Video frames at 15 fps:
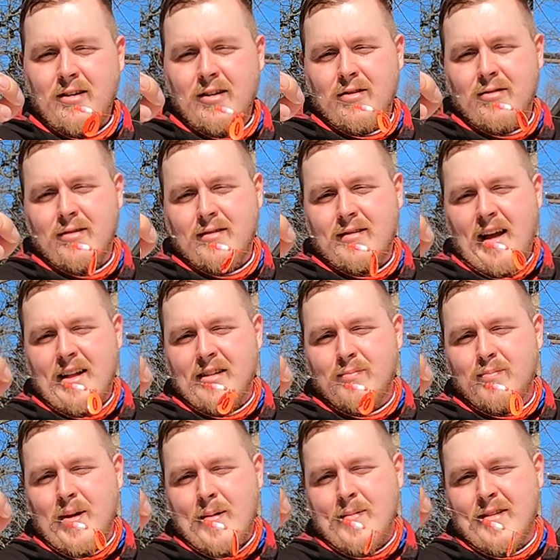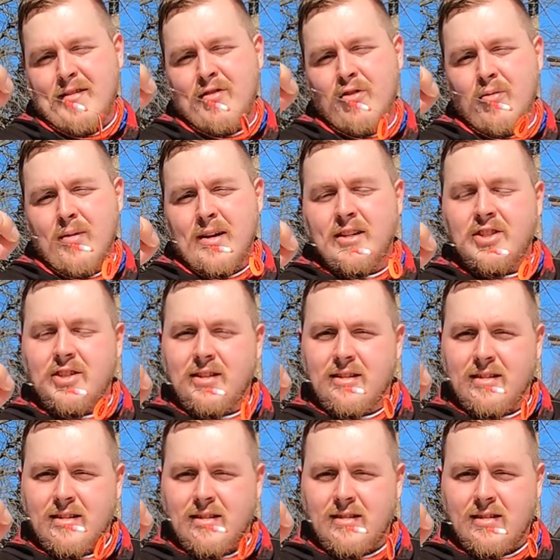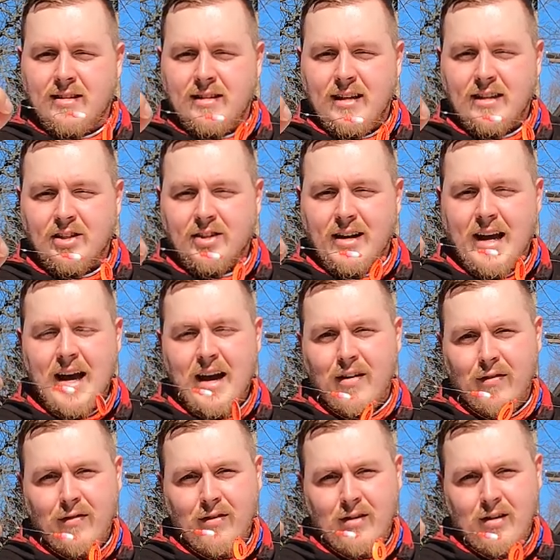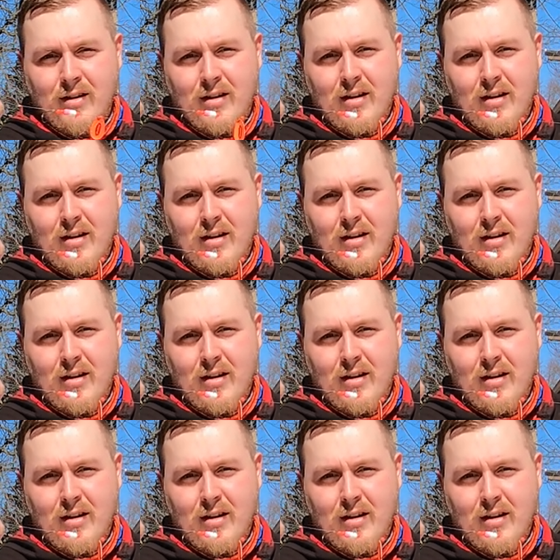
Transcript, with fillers: you know, solid maybe two inches, inch and a half